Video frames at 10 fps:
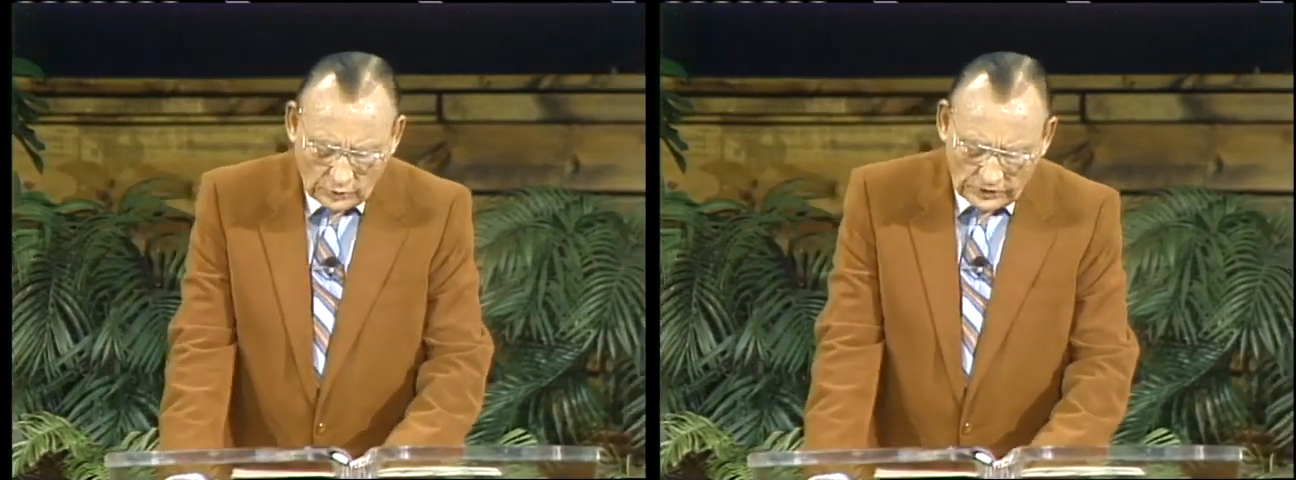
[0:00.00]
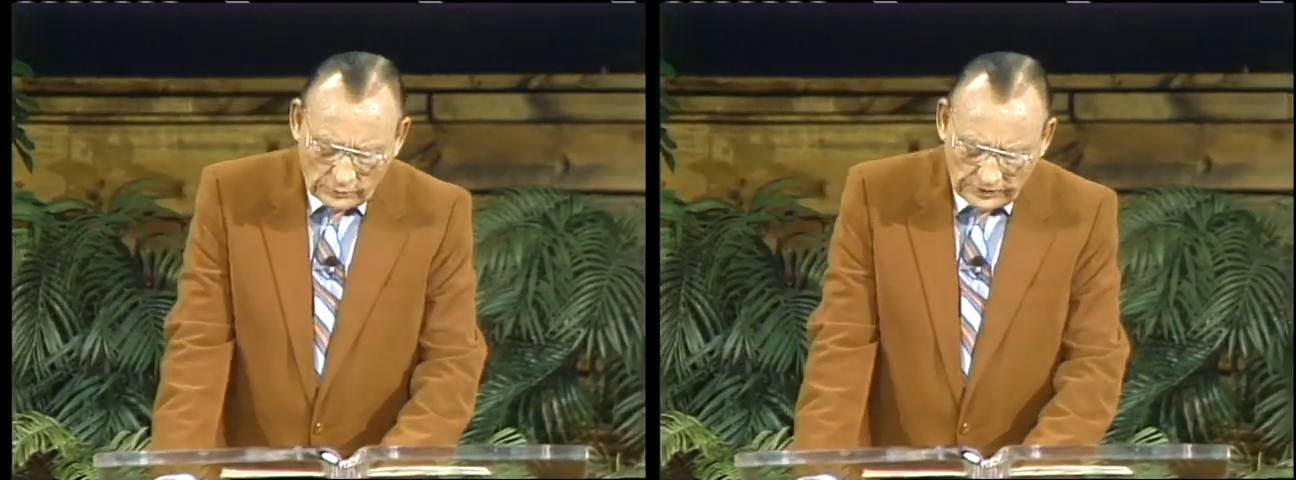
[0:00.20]

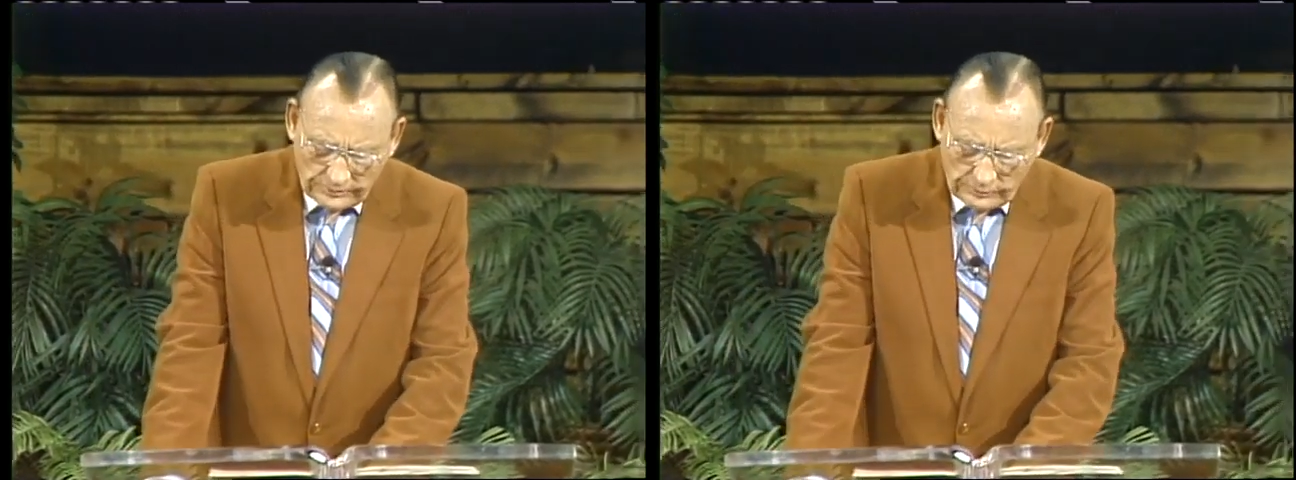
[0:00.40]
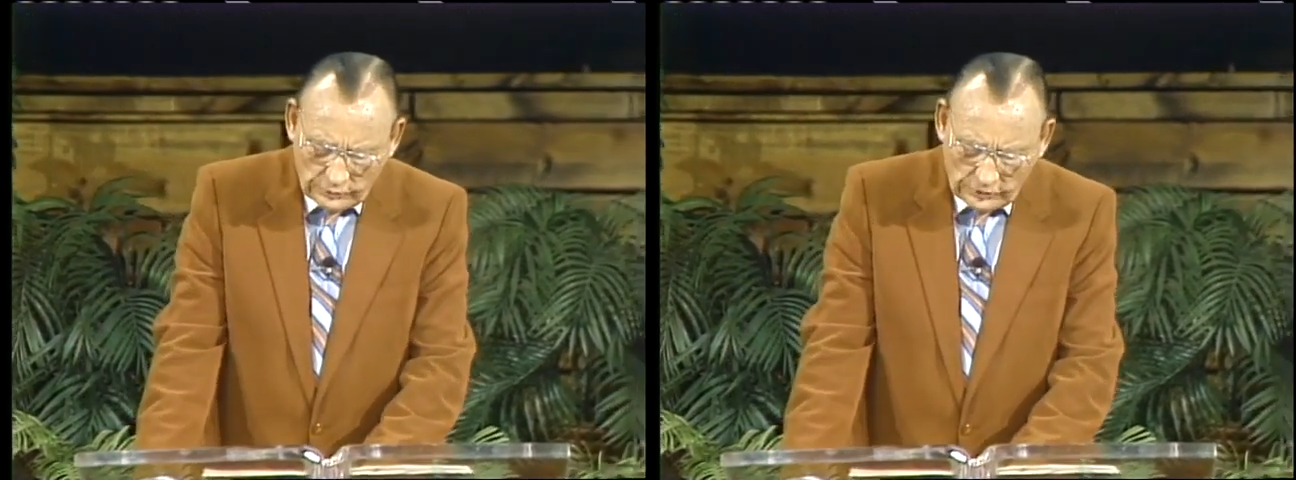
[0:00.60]
would, would,
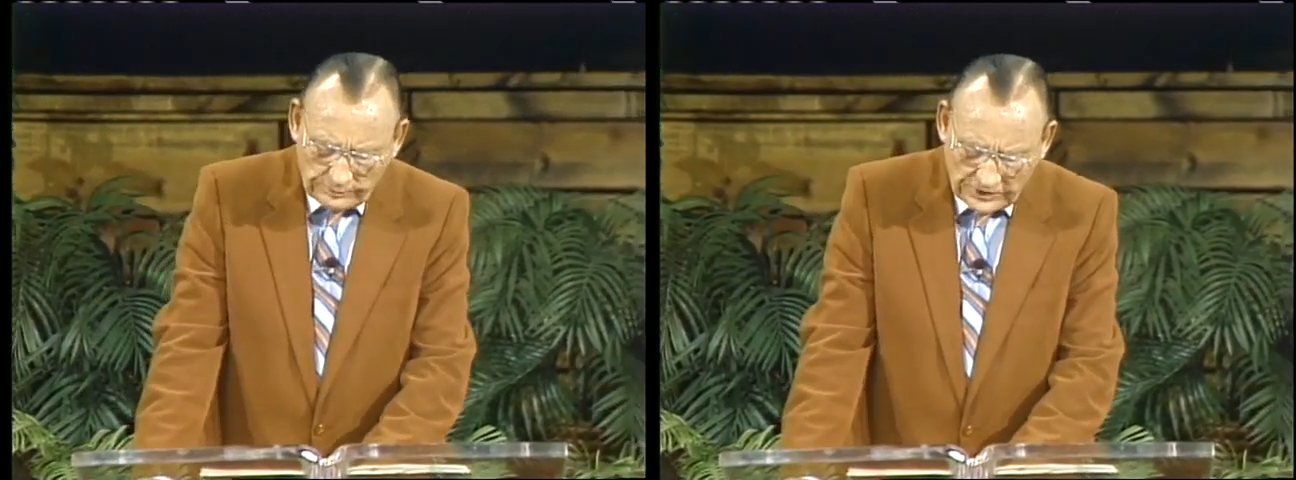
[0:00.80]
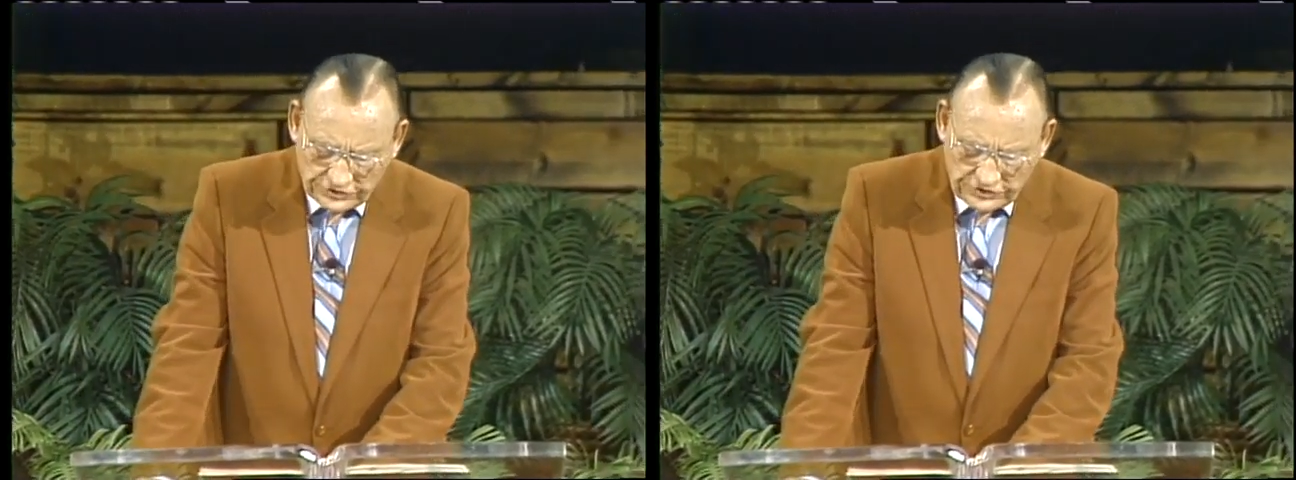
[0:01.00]

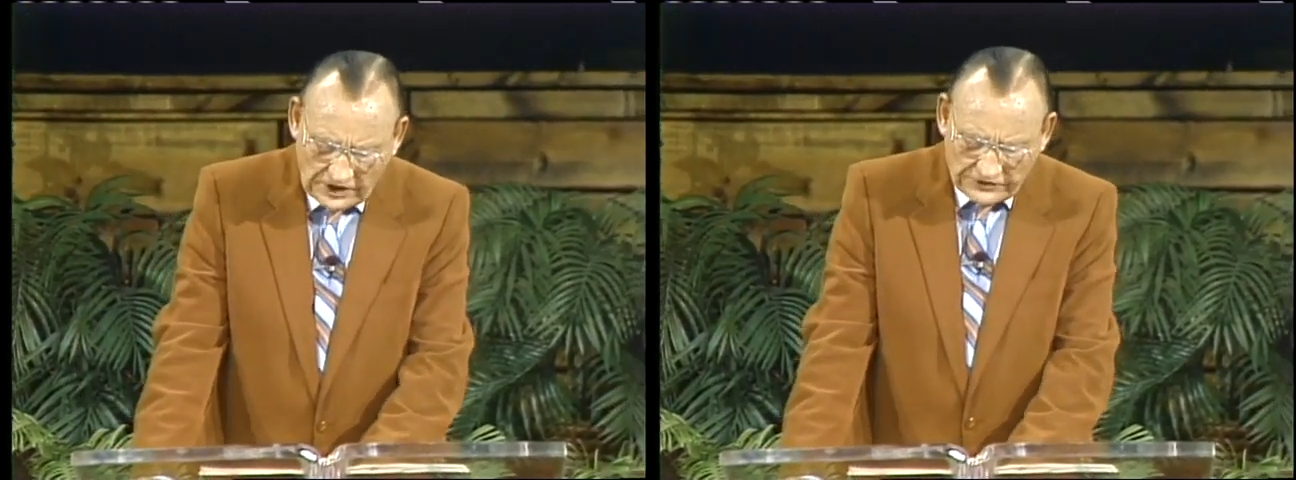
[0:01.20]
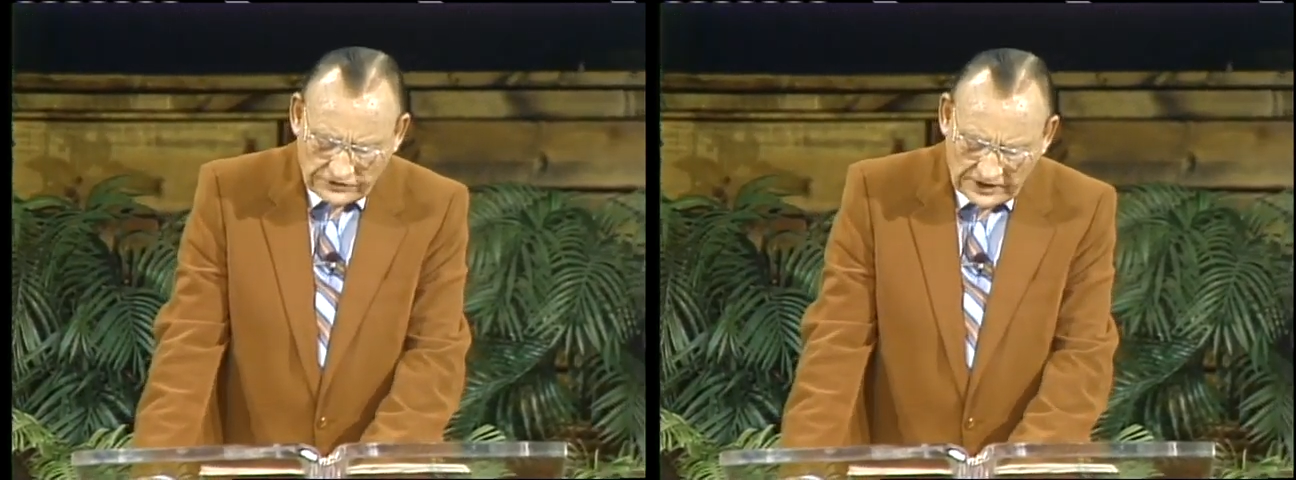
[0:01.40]
would
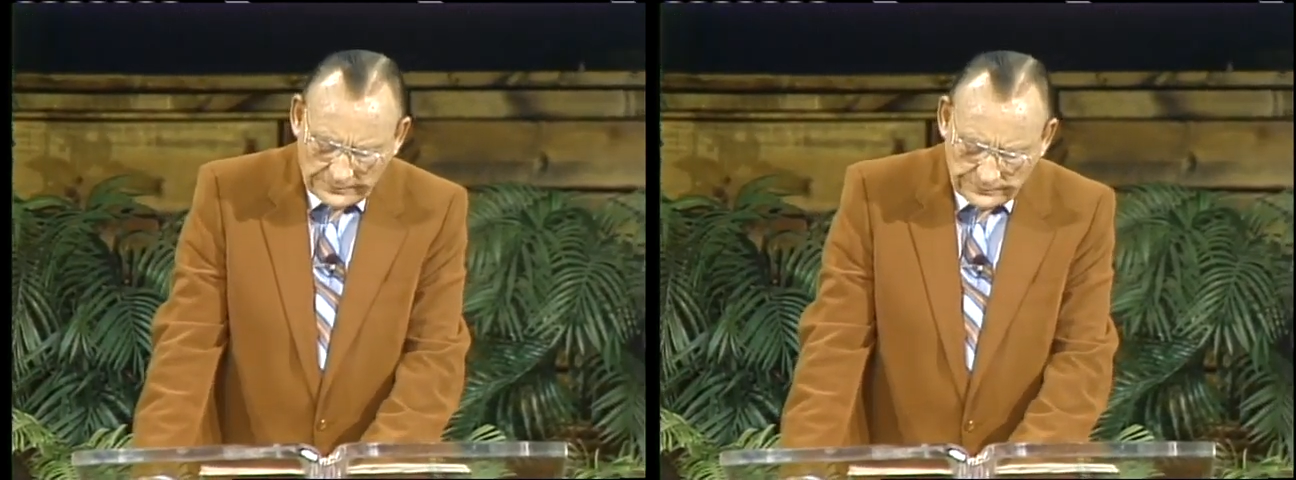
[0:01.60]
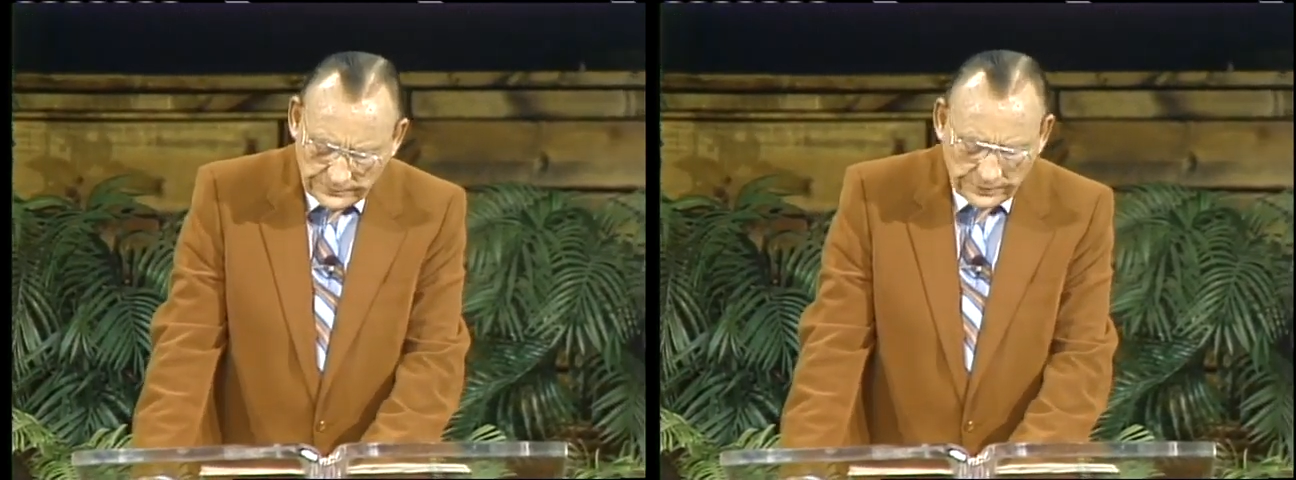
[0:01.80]
misjudge them,